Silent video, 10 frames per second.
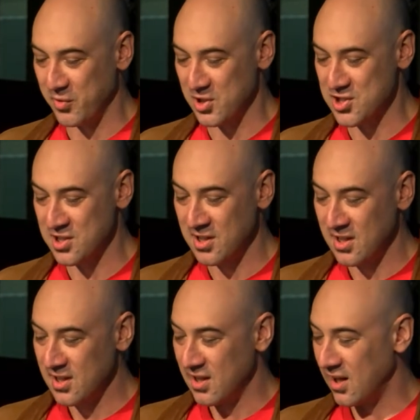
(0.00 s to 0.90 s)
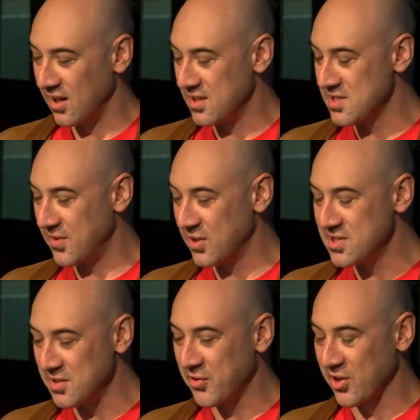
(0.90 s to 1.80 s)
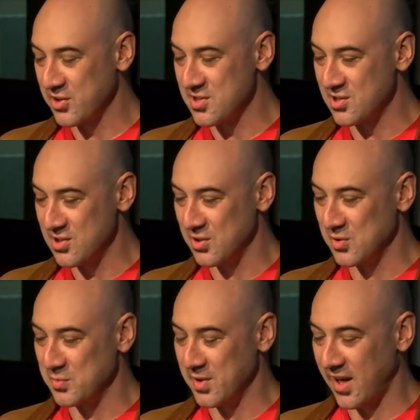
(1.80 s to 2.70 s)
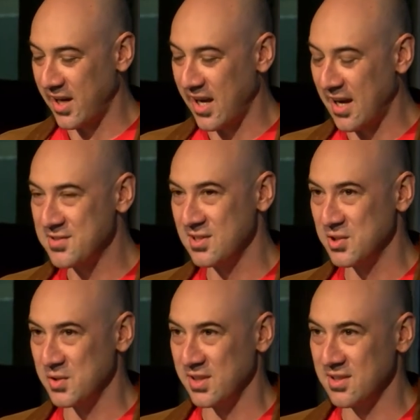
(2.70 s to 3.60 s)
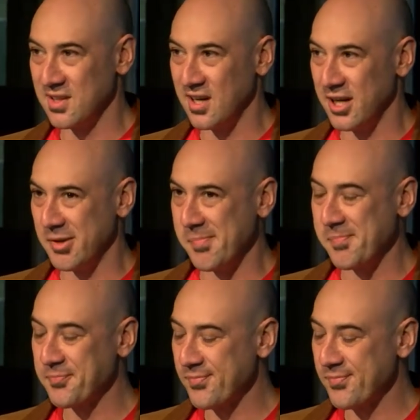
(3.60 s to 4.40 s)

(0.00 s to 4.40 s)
which uh, is very difficult to do, but I have to do it. Um,